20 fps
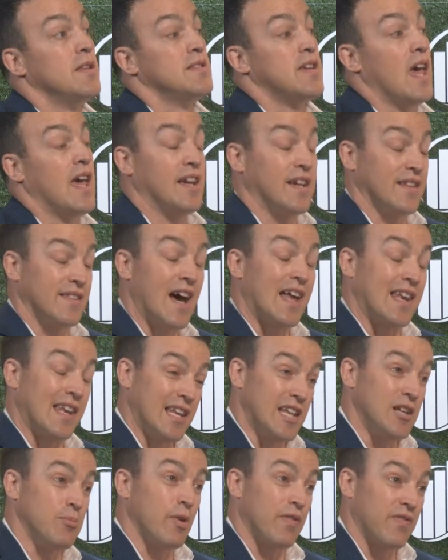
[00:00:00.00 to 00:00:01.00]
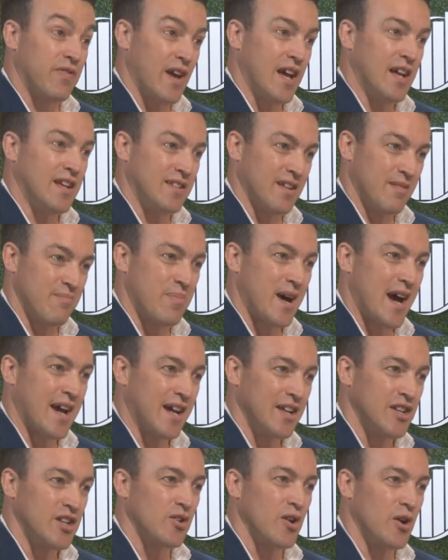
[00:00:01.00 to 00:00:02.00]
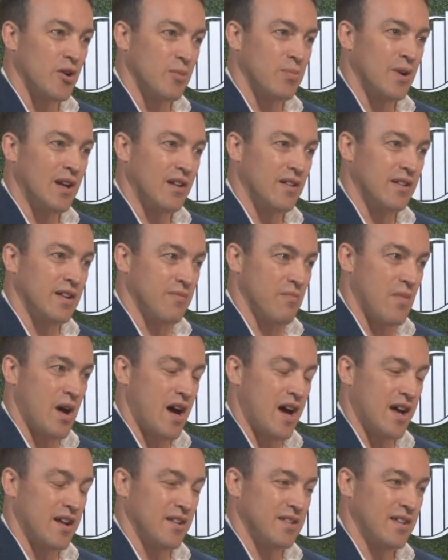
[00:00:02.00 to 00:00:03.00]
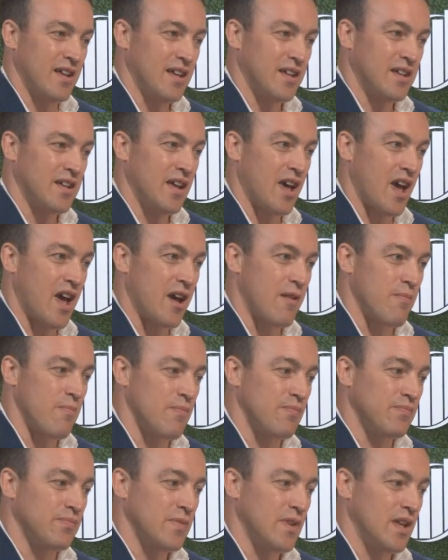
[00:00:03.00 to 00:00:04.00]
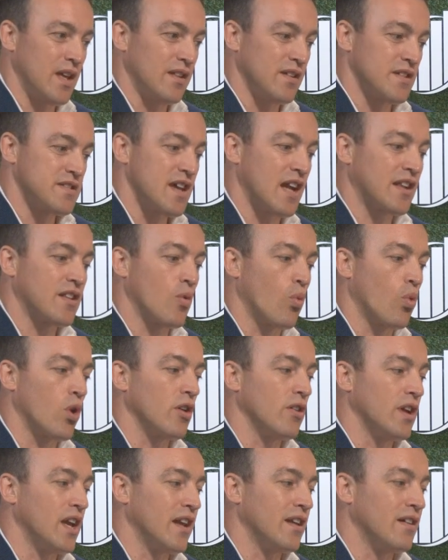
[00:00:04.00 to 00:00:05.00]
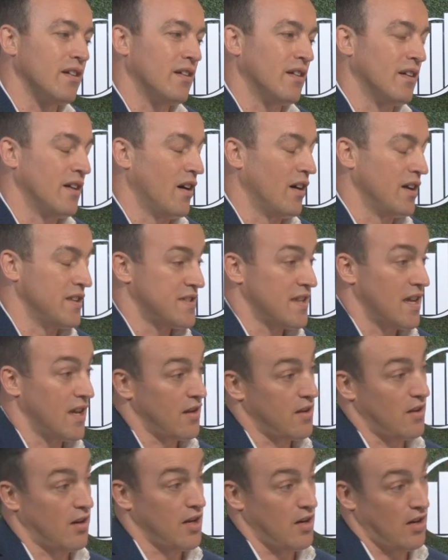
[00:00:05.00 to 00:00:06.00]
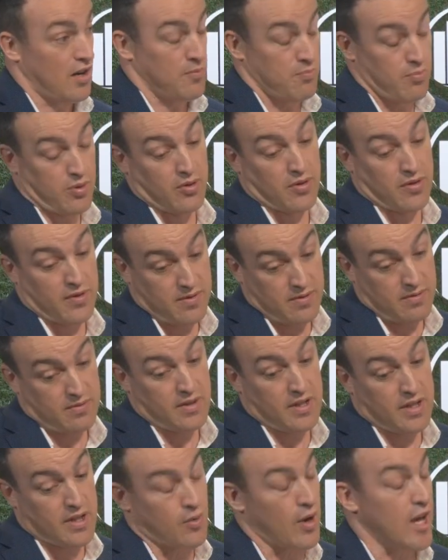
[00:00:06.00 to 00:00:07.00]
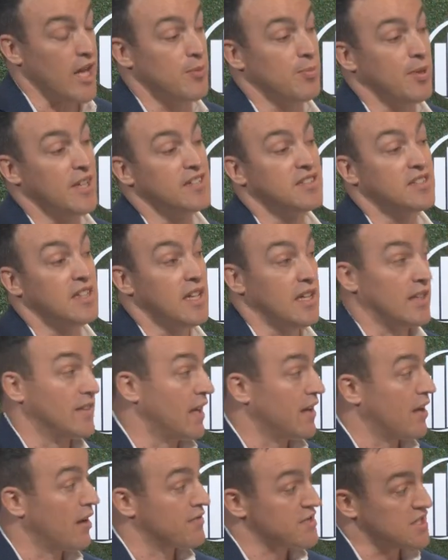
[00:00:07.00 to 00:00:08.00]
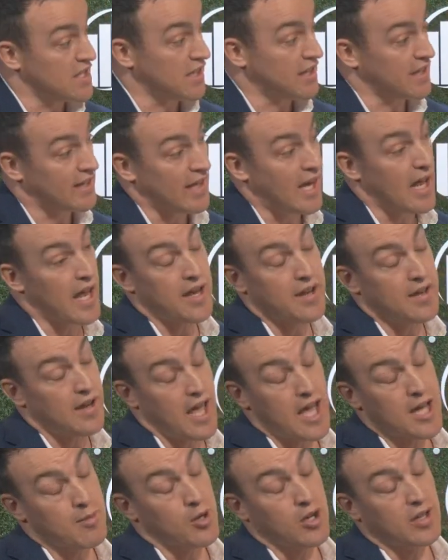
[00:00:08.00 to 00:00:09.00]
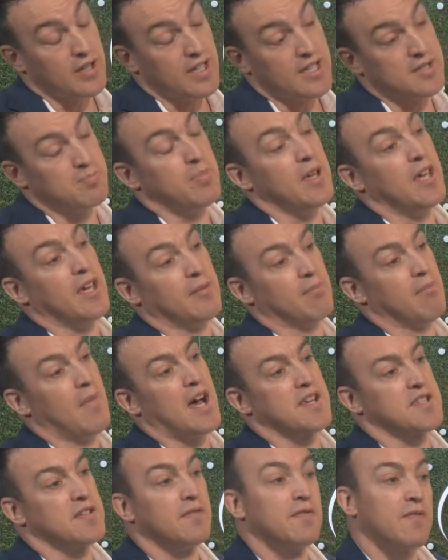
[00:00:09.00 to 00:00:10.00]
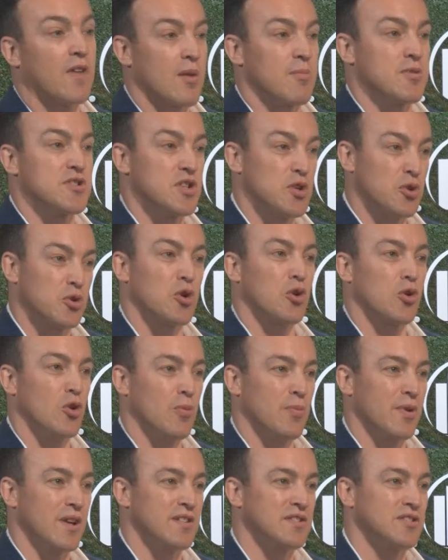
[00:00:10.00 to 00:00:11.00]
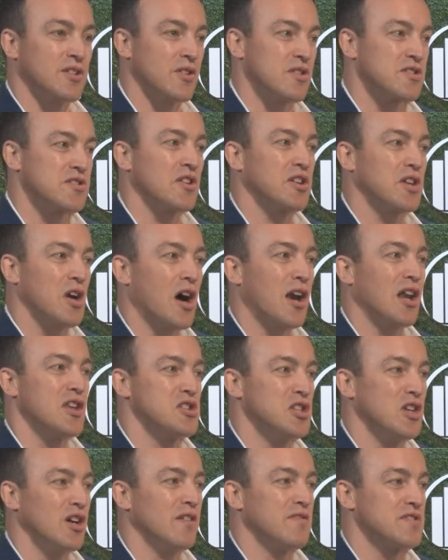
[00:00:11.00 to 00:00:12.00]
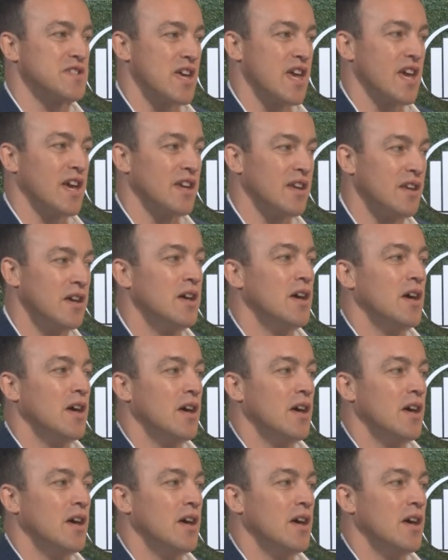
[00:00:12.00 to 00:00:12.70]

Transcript: taking that leap of faith and backing your own ability. And I think um, in the sector we're in, I, would say I, would put you know APC, and then obviously you can name all these big, massive pharmaceutical companies. So the psychology of saying